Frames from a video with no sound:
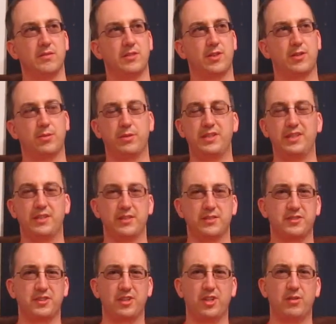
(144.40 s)
3
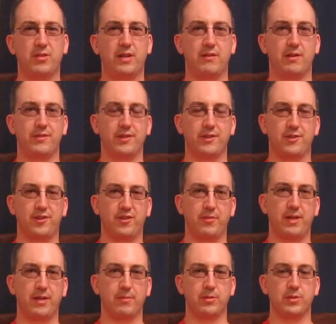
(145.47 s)
years ago when I reviewed
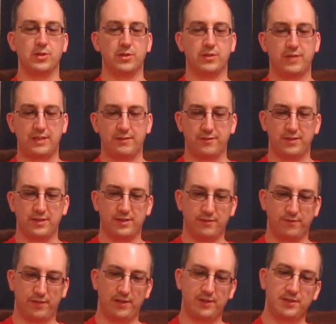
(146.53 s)
Chimay Blue, a
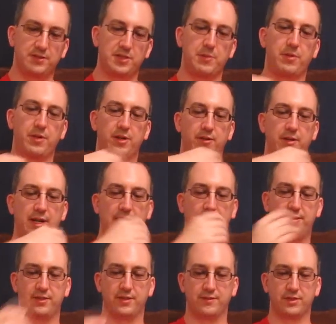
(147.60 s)
very similar
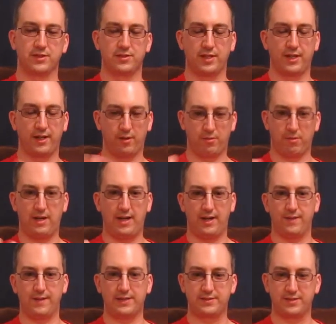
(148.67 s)
reaction of just like,
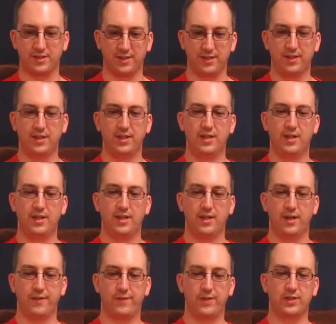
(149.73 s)
wow, that's a
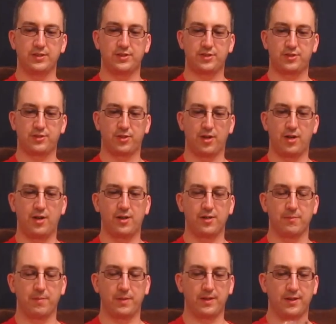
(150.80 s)
very
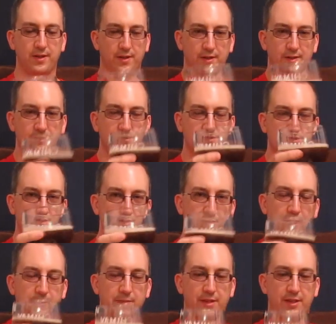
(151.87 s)
strong beer. The
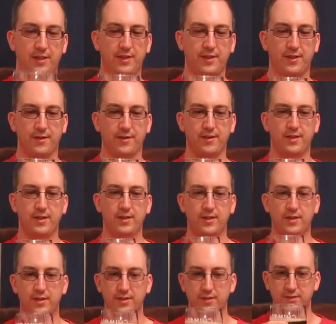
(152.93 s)
same thing here.
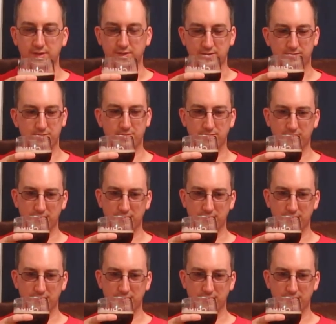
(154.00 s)
Just